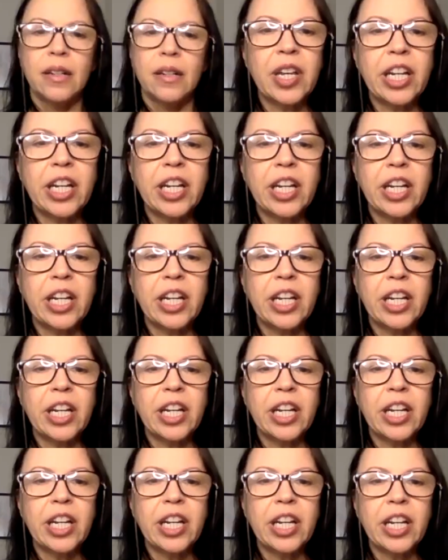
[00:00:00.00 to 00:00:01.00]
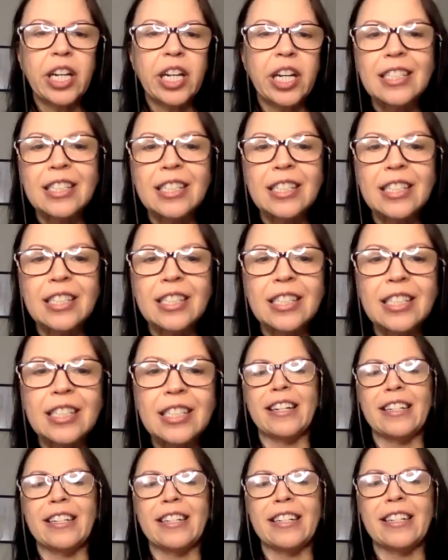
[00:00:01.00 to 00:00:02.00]
like Golden Girls
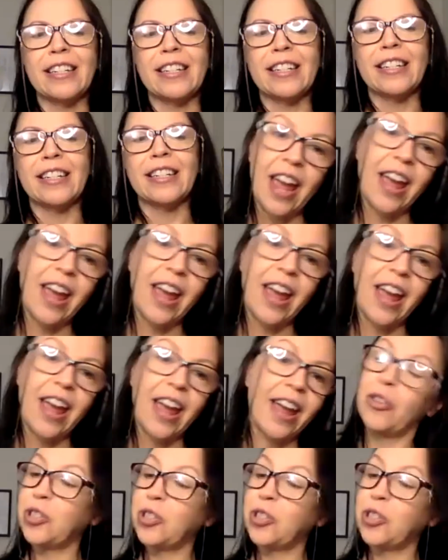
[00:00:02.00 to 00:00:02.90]
and Cheers.